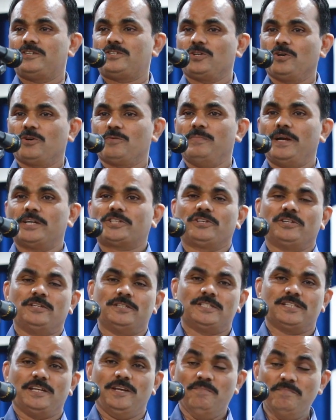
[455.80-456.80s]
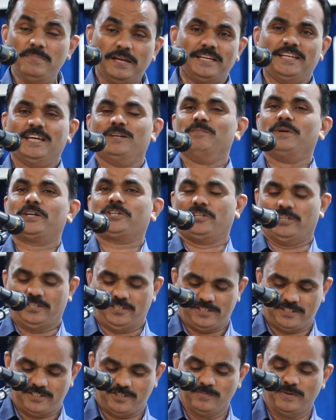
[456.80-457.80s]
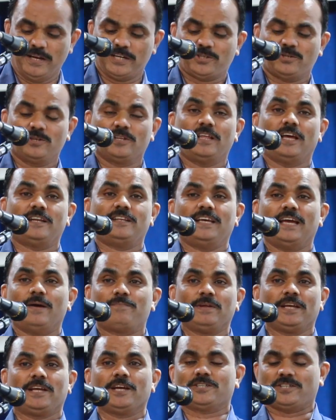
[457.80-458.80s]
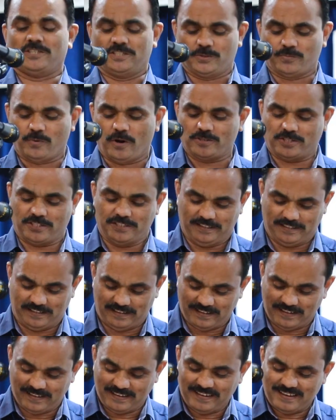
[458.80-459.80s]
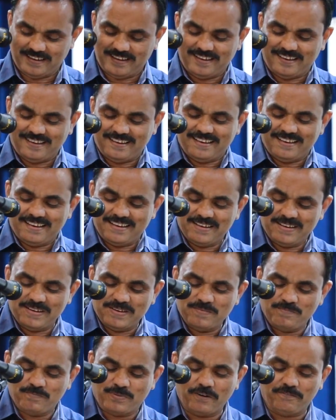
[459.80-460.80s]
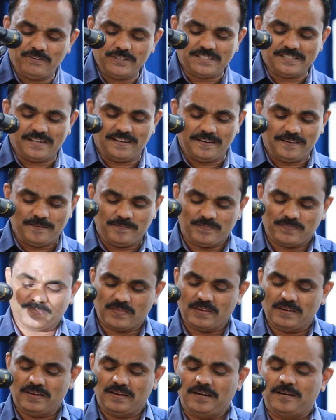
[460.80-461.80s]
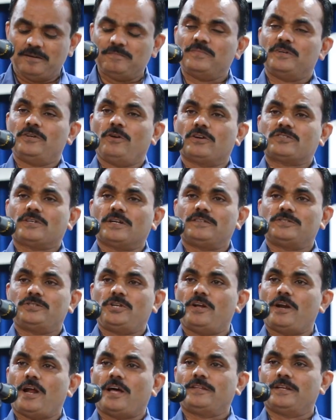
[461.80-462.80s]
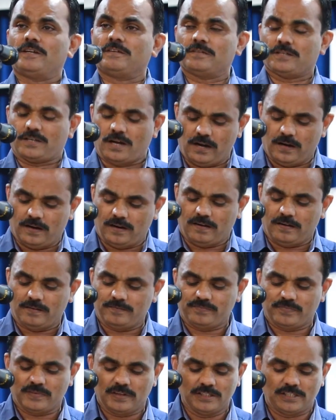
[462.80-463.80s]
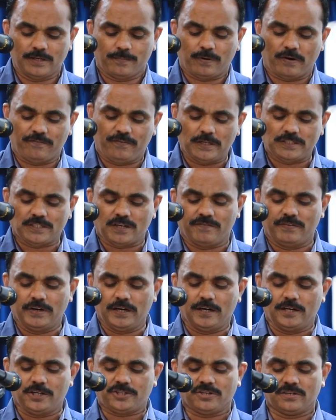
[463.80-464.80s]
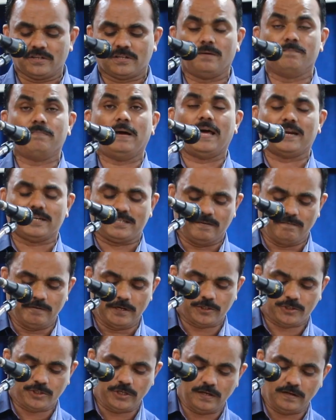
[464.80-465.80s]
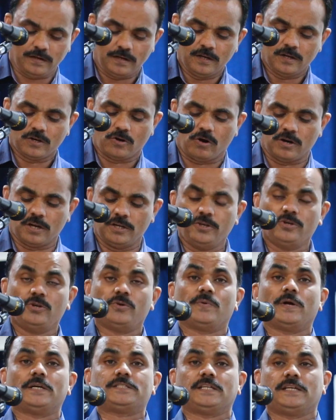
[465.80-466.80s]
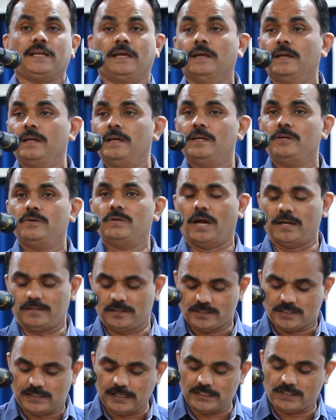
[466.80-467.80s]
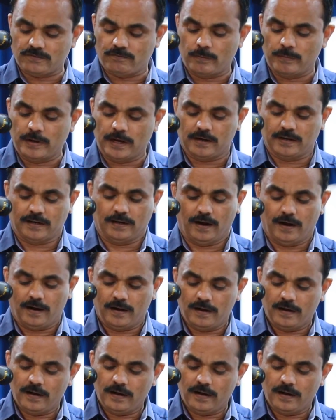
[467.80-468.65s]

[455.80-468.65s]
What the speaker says: took immediate measures to make sure that the application is processed. Professor Dr. Jonathan Culler is a professor of English and Comparative Literature, Cornell University, United States of America.